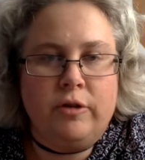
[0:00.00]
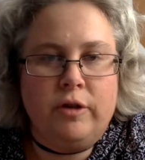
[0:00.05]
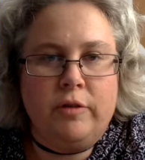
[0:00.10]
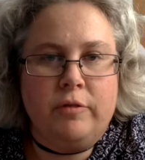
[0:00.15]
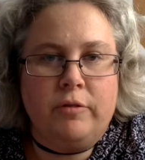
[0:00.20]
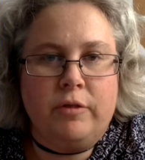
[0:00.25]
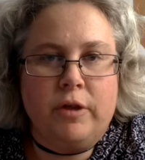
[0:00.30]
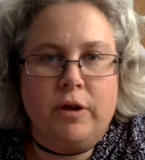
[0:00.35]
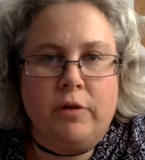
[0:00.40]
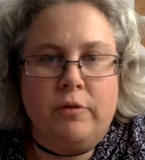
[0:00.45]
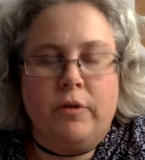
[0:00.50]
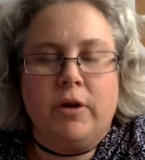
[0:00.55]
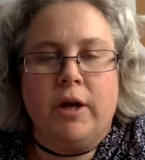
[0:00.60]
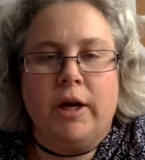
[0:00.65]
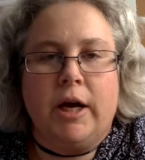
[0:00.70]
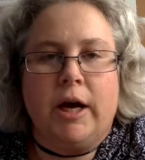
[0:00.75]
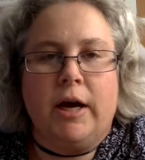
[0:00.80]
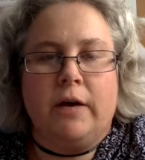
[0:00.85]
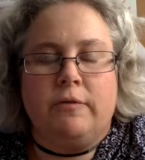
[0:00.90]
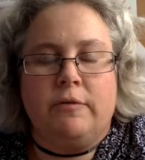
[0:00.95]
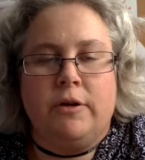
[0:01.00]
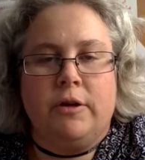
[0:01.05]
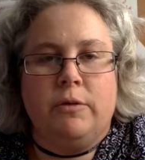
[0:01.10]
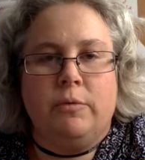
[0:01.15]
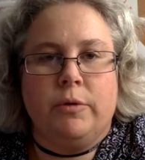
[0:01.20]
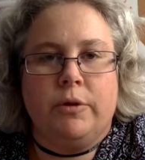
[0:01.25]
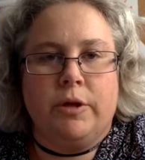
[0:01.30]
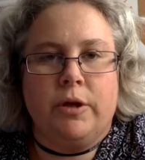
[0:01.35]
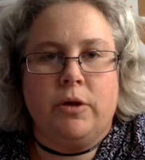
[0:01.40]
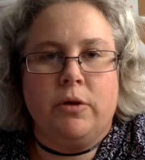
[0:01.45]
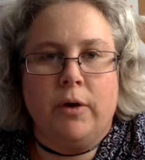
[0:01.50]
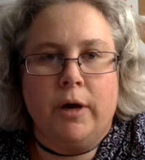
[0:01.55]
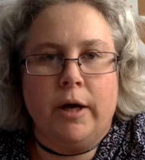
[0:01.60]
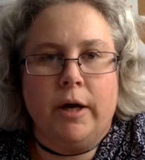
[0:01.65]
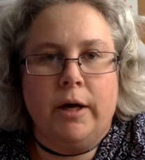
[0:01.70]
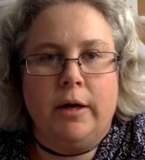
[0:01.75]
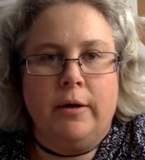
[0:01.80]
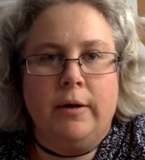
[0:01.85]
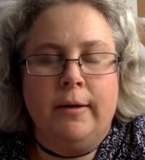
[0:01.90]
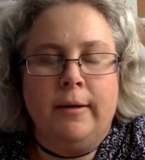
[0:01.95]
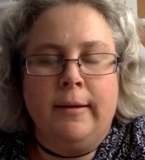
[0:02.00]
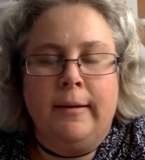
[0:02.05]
if they're very confident with their grade,